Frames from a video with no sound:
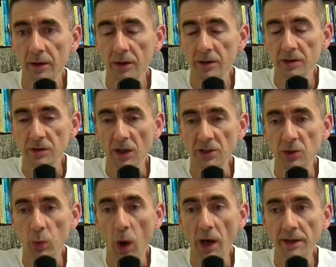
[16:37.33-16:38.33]
So actually
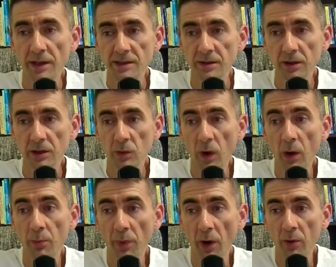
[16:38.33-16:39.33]
white has only one
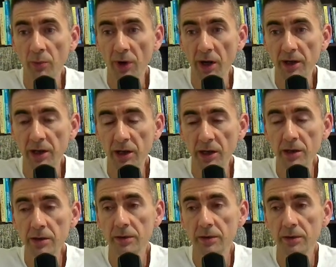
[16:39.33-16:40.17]
pawn break here.